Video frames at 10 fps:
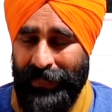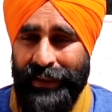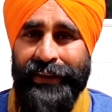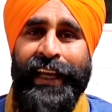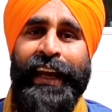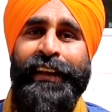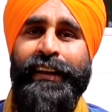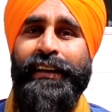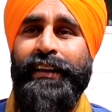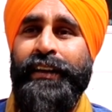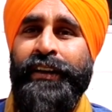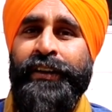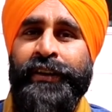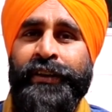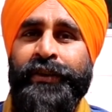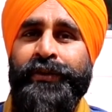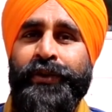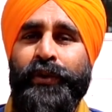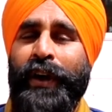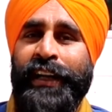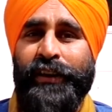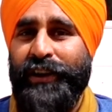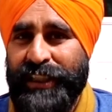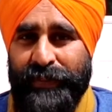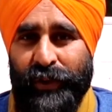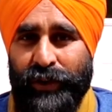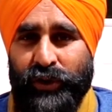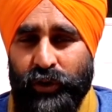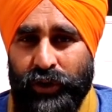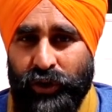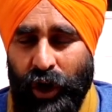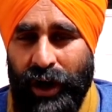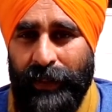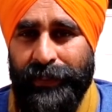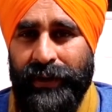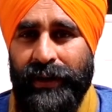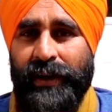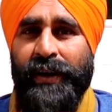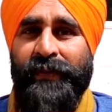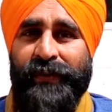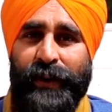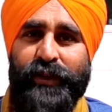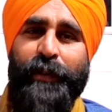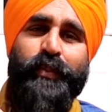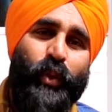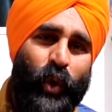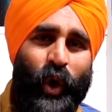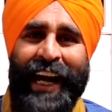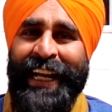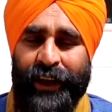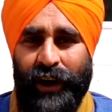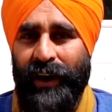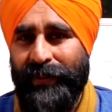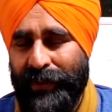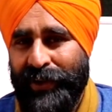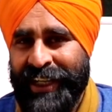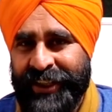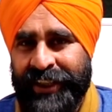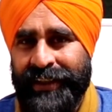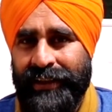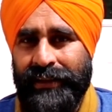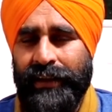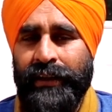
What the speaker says: then you are not supposed to stop from the point of origin